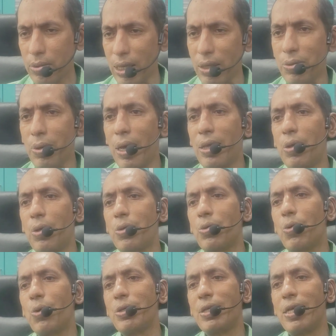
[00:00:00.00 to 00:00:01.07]
that's why
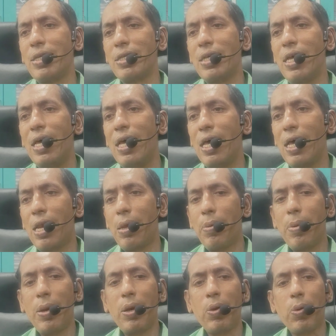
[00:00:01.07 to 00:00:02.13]
those cells
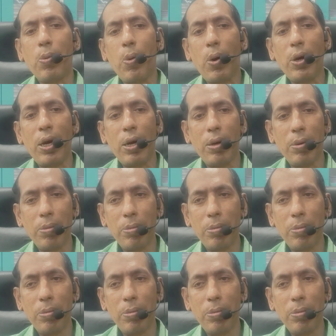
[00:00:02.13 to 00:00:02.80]
remain cuboidal.